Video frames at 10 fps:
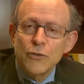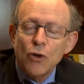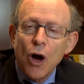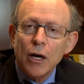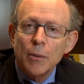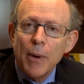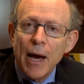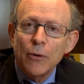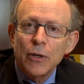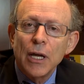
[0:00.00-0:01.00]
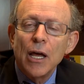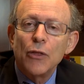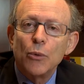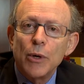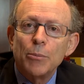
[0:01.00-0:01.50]
is talk about
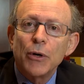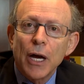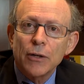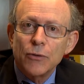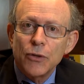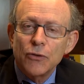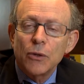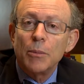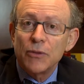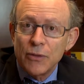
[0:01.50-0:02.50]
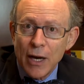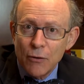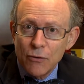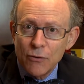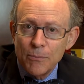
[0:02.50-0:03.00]
the reproductive system
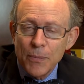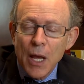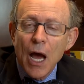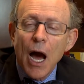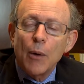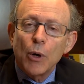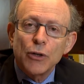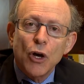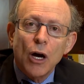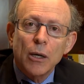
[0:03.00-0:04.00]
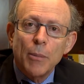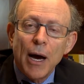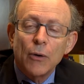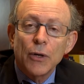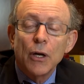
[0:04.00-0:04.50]
itself. I want to talk
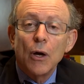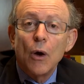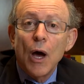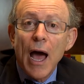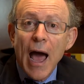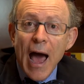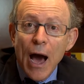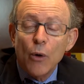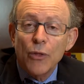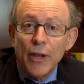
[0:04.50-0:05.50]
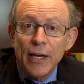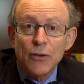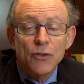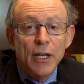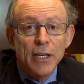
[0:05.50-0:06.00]
about how
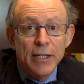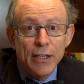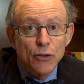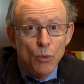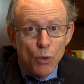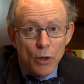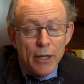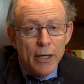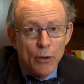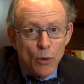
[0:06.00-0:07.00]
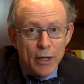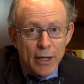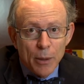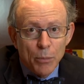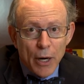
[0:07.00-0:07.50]
things need to work in order to
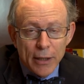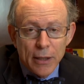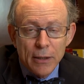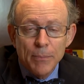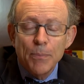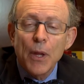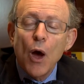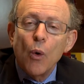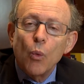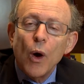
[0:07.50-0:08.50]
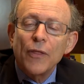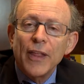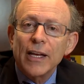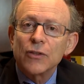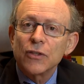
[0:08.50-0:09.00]
get pregnant, what
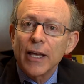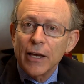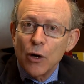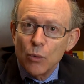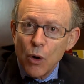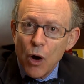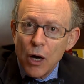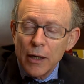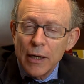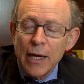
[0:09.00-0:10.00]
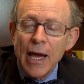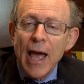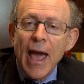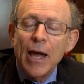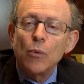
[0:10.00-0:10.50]
things can go wrong,
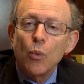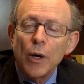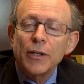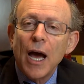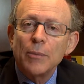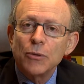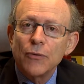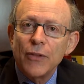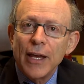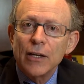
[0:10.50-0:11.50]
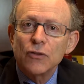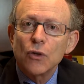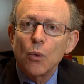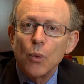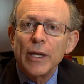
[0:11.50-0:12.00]
and what types of
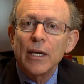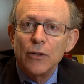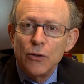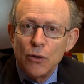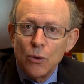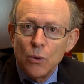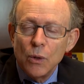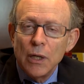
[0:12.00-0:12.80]
things we can do